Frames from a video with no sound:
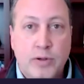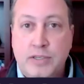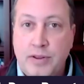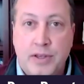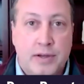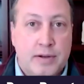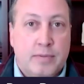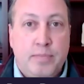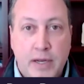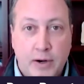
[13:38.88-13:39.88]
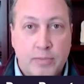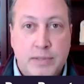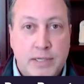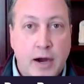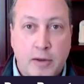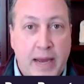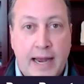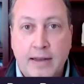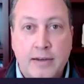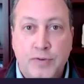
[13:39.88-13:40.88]
most of the, duck
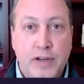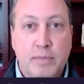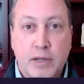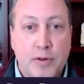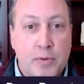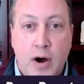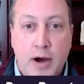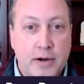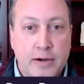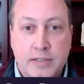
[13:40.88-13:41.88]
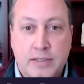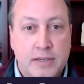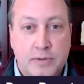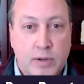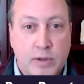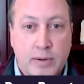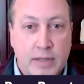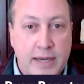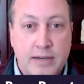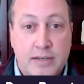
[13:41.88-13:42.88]
paddling his feet below the water is really
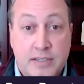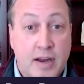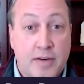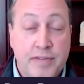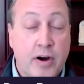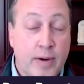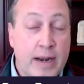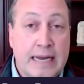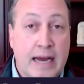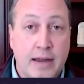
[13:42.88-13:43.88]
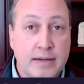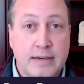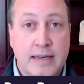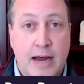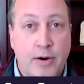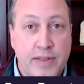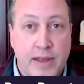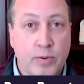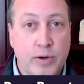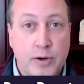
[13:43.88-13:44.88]
related to stuff they've already got and how
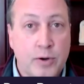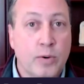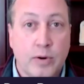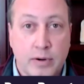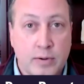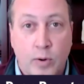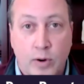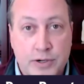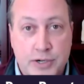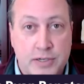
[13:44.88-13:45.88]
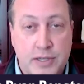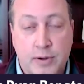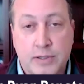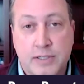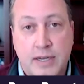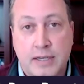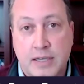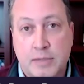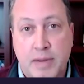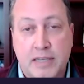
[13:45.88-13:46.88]
can they renew or adjust those
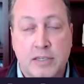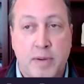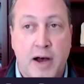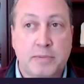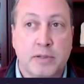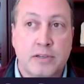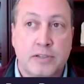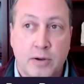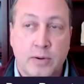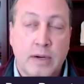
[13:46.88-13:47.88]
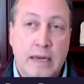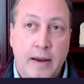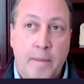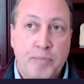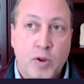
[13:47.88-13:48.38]
as best as possible. And so